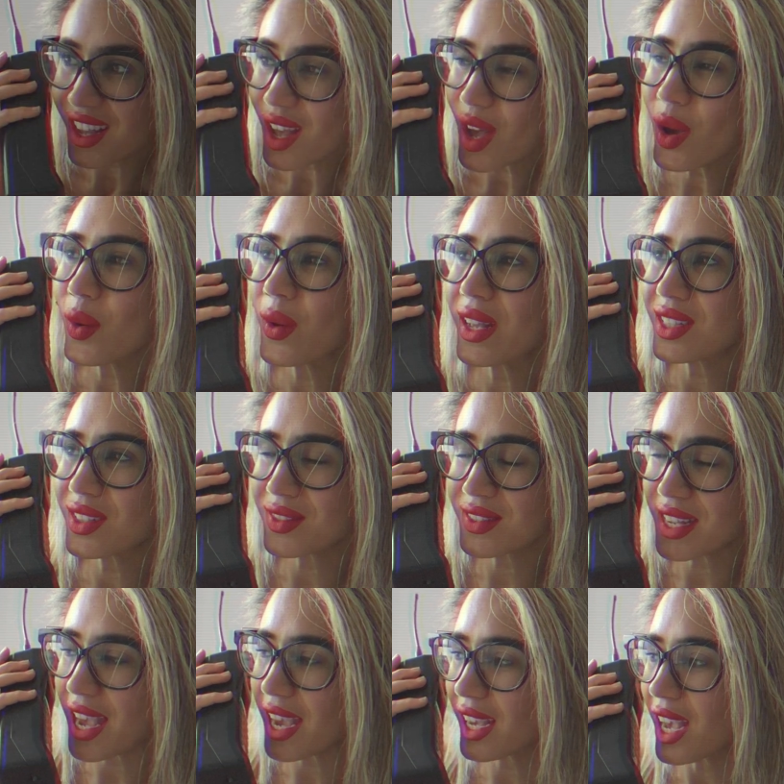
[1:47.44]
Oh, Heads of
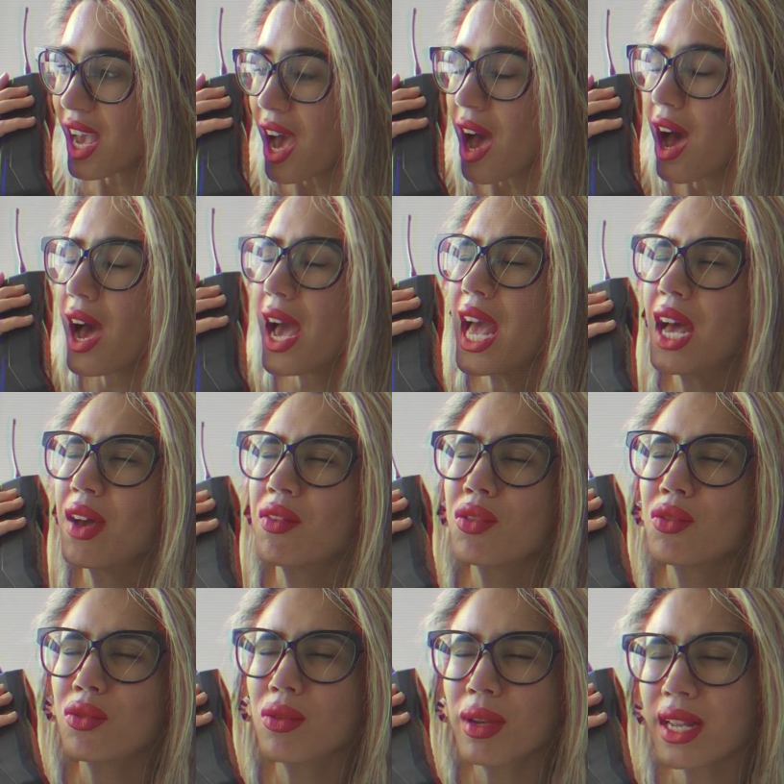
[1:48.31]
Tech, I have
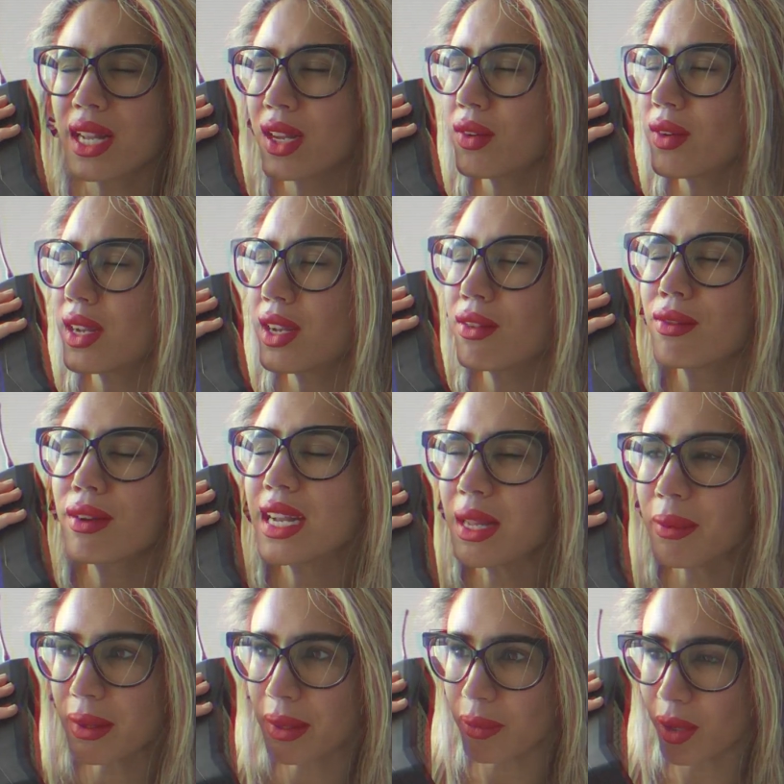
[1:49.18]
a
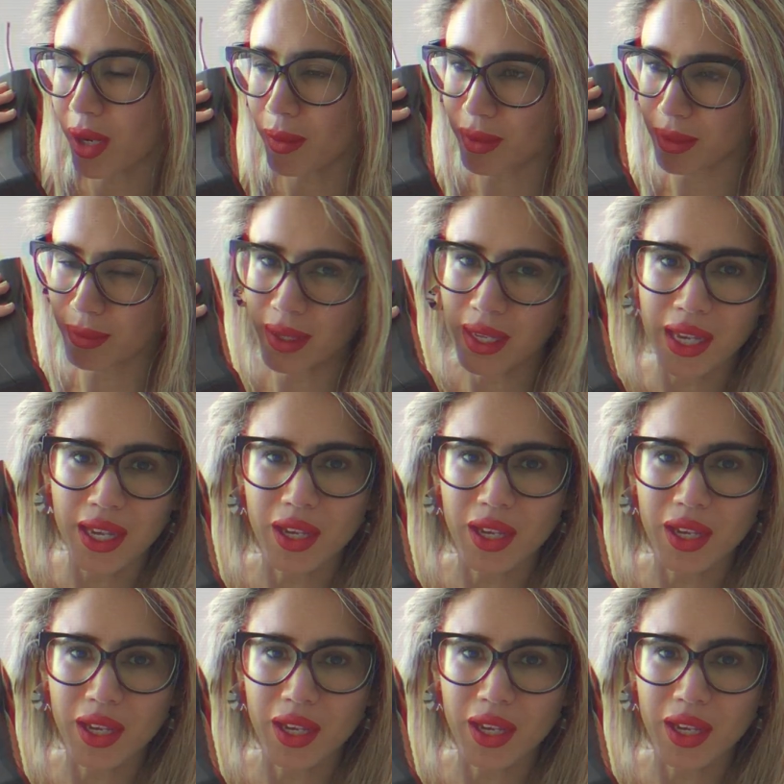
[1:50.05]
really big problem.